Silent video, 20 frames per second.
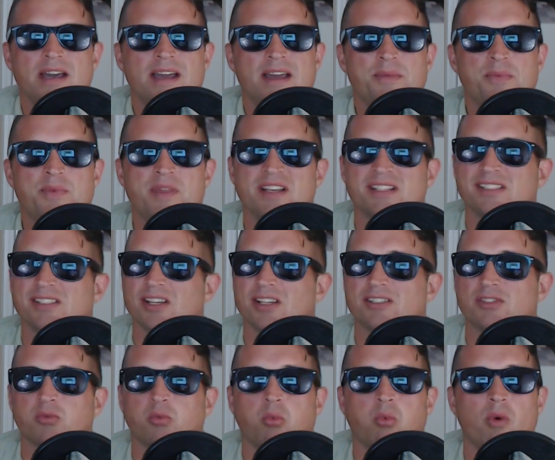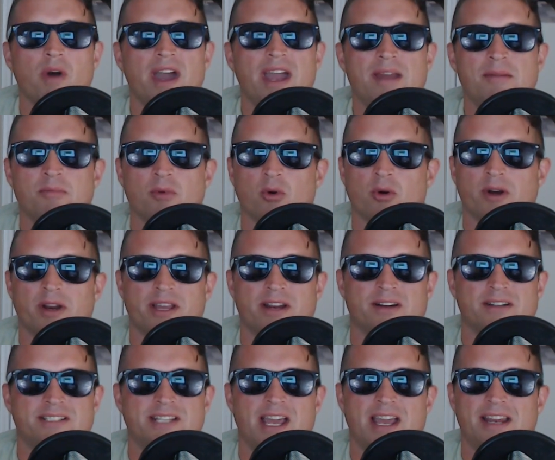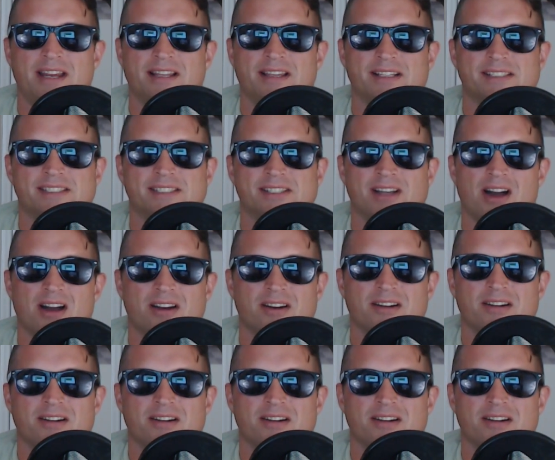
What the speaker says: This looks way more entertaining than soccer.